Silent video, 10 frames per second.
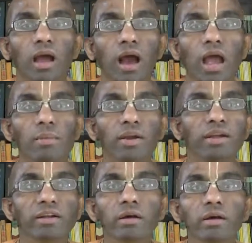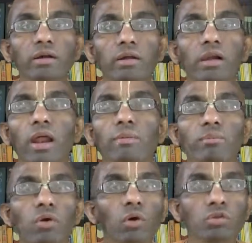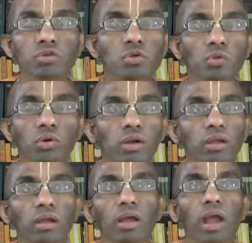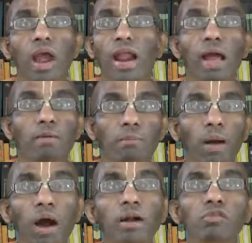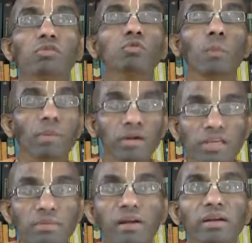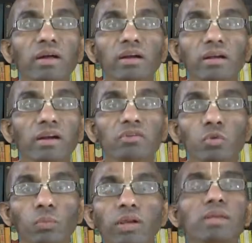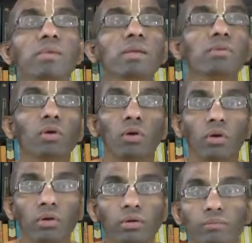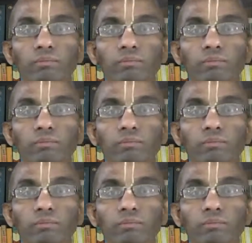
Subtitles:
I am an eternal and pure soul, and I am a part of the supreme eternal and supremely pure